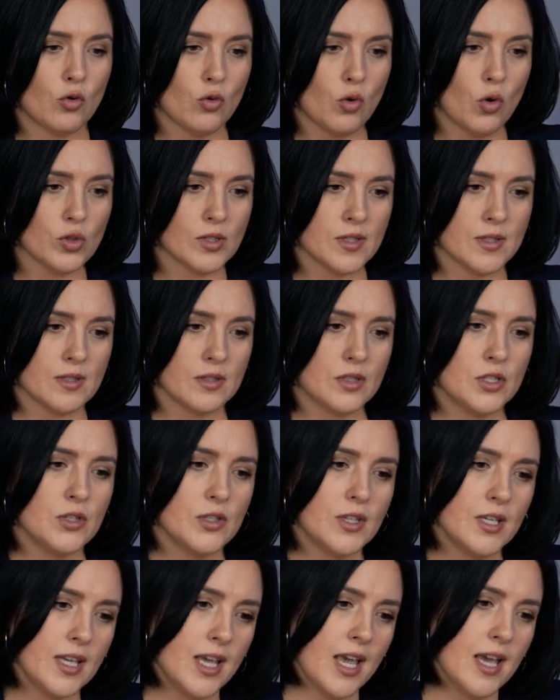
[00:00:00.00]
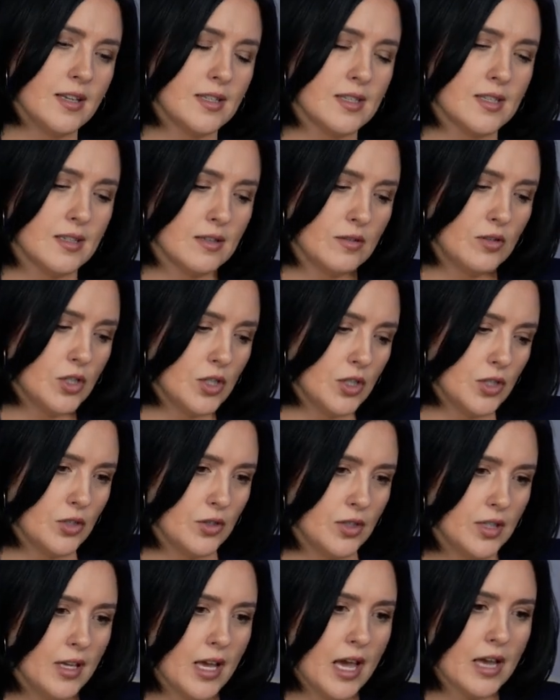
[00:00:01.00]
cross to the gate
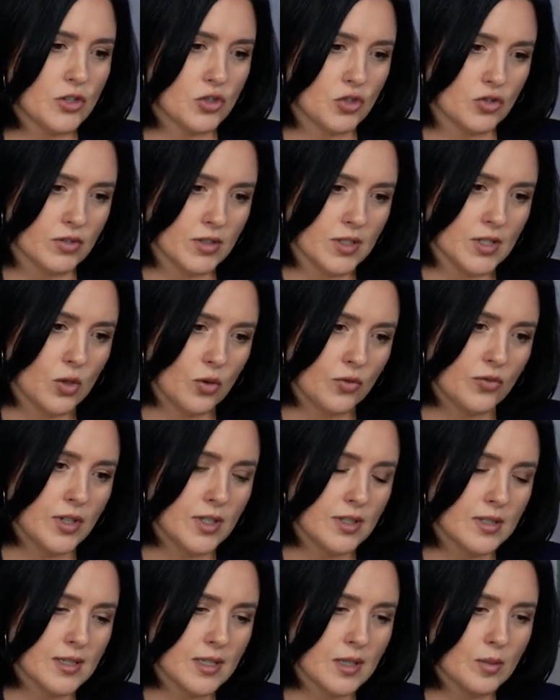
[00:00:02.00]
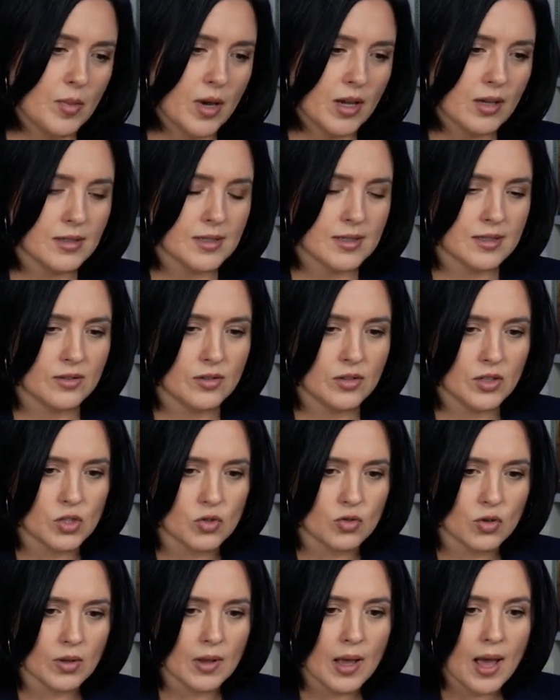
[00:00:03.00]
to the entrance of the St. Michael's
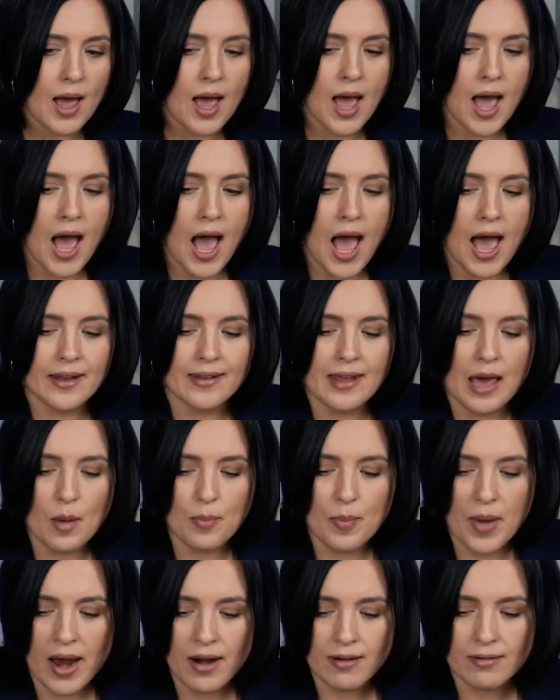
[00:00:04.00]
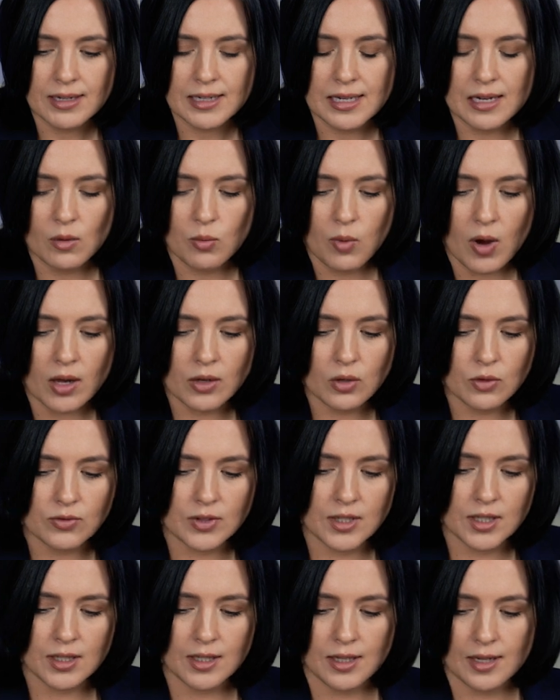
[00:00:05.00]
Cathedral, and apparently one
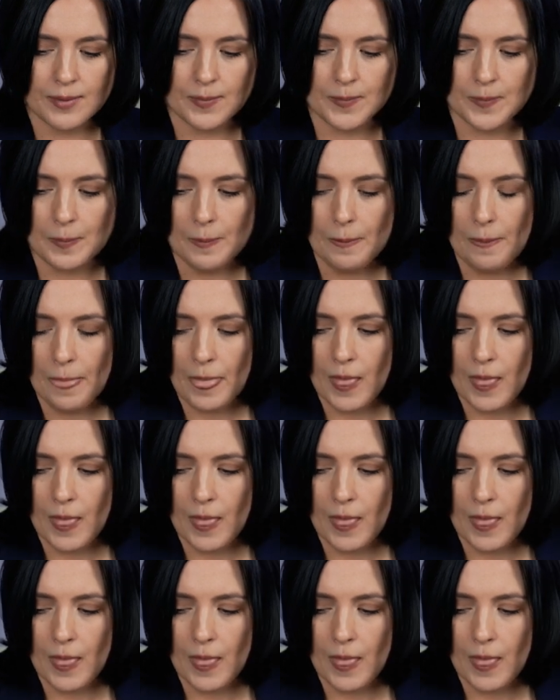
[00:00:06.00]
of the